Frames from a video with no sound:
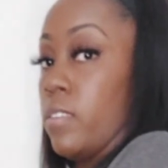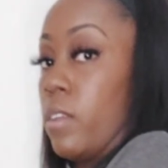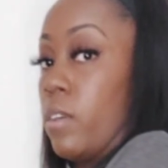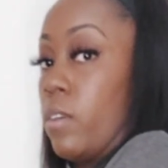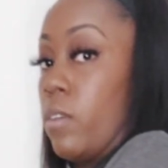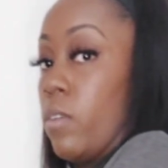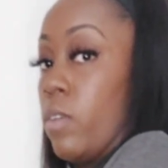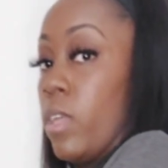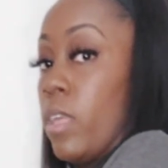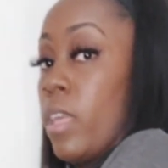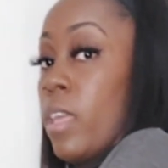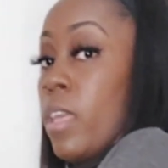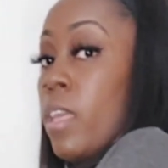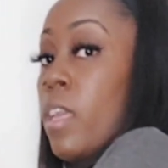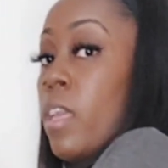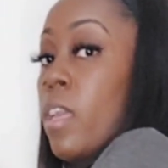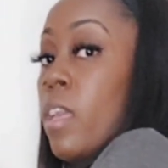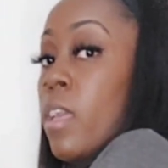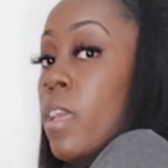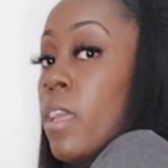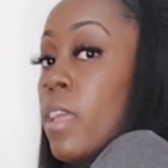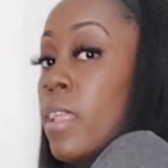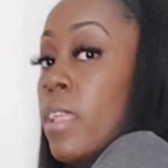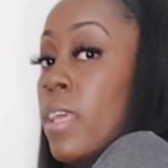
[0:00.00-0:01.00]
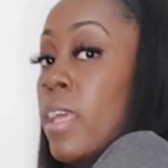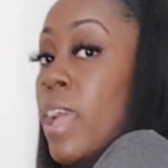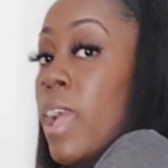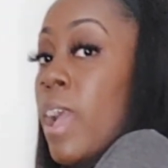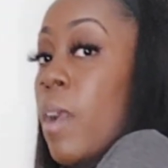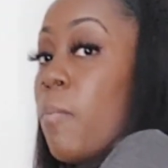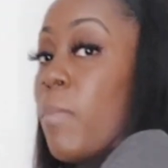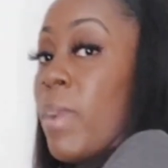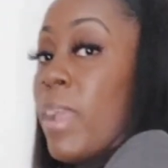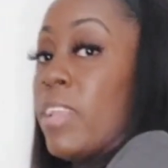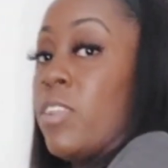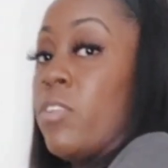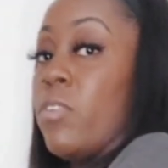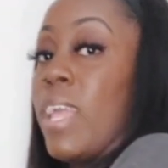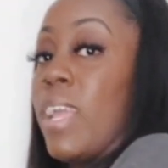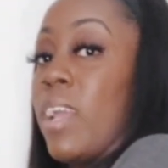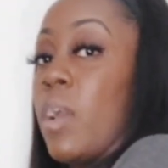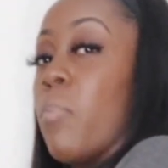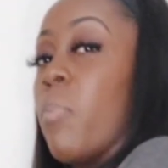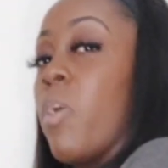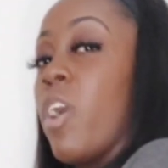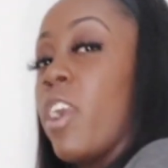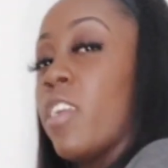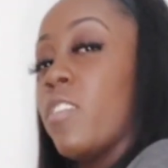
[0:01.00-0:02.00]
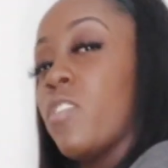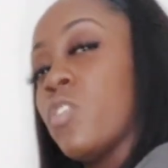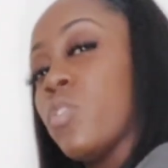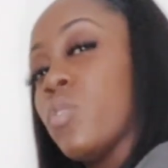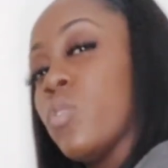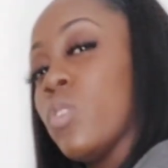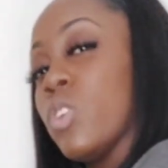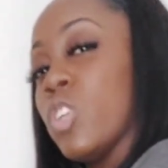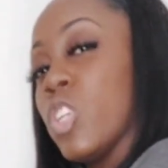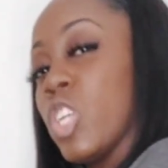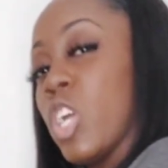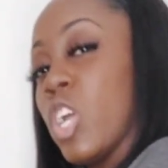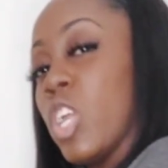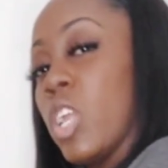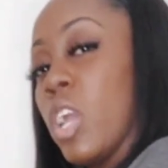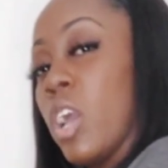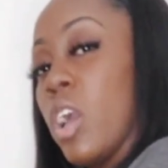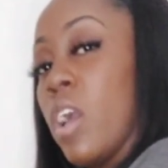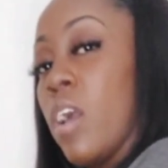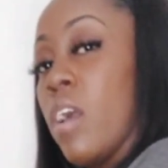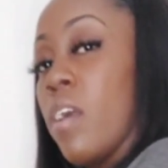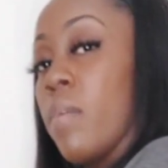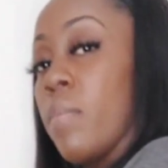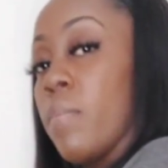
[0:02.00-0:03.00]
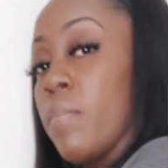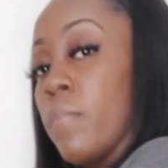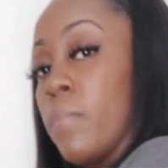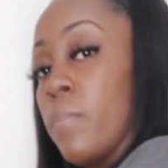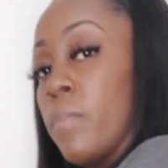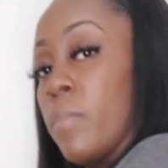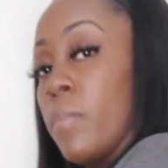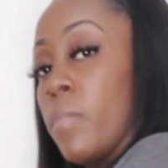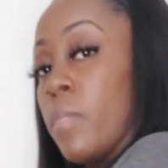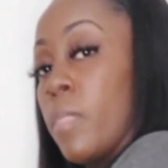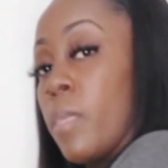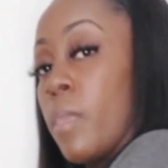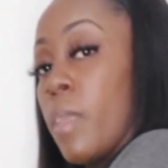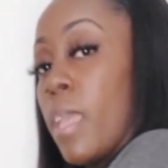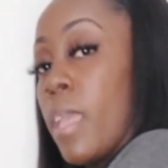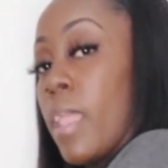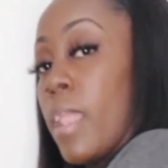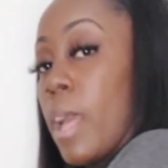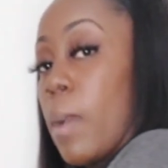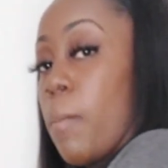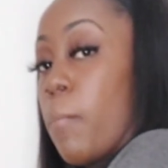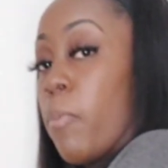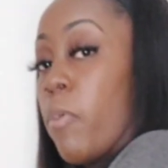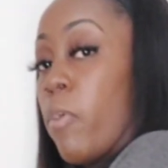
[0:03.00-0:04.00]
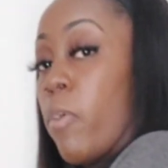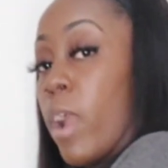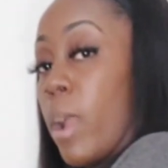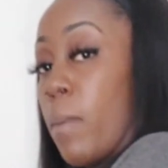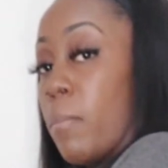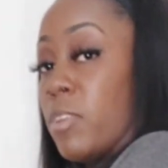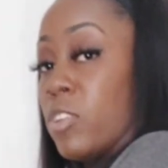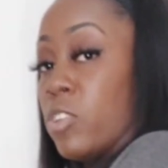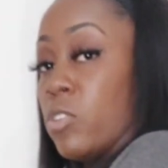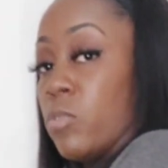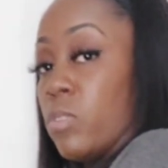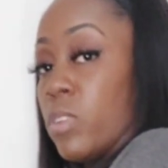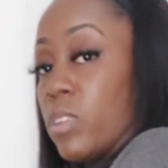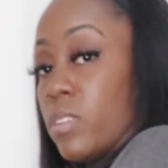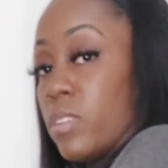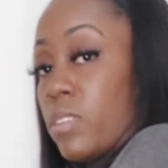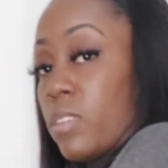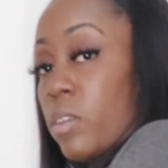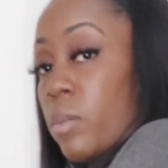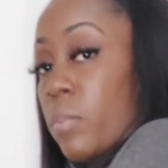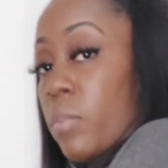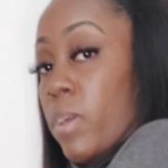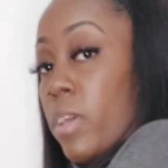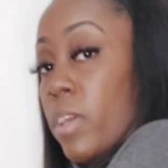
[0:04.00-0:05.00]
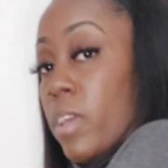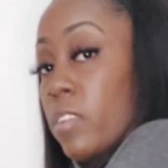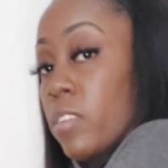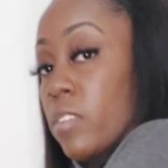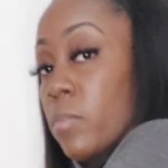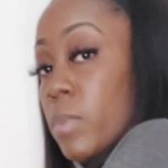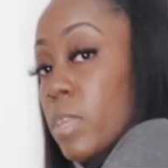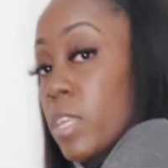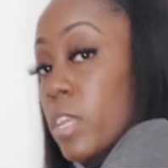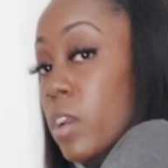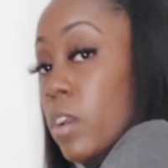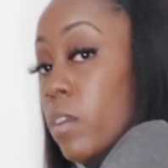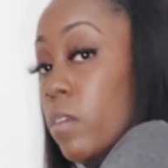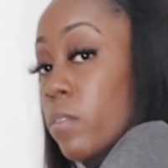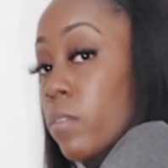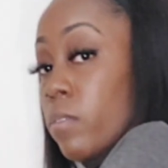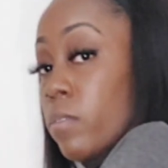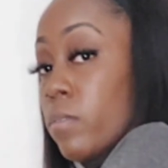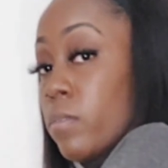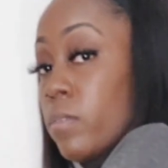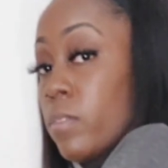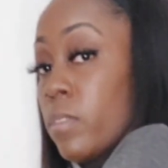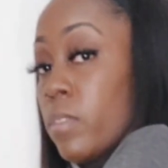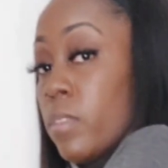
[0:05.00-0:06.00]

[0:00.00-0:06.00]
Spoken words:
So I might do like a part 2 to show y'all, and I promise you this little pudge will be gone.